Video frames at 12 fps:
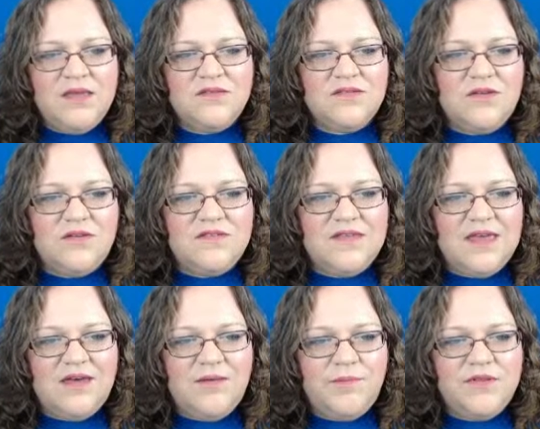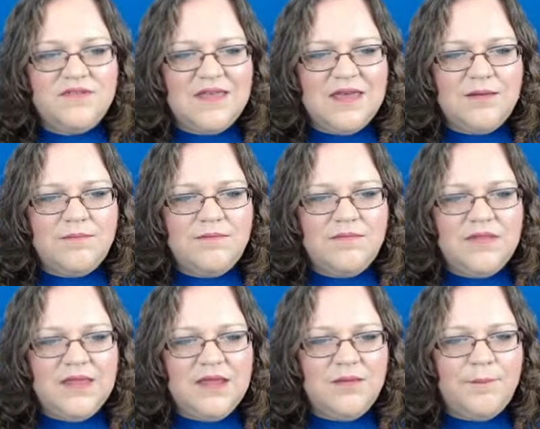So you see how it puts that
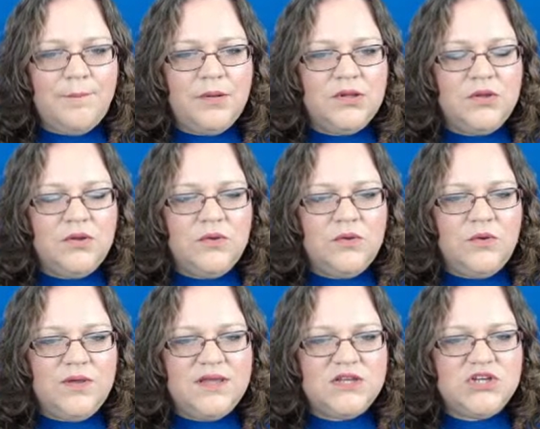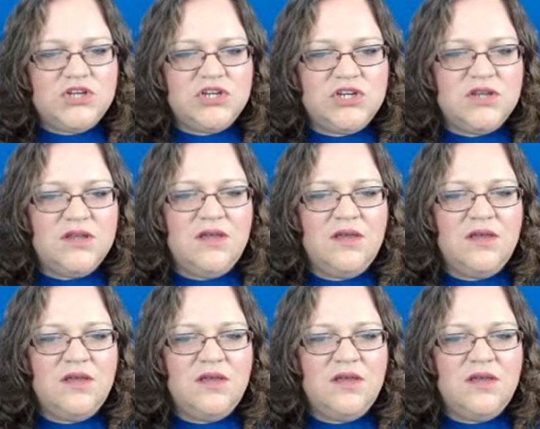like bluish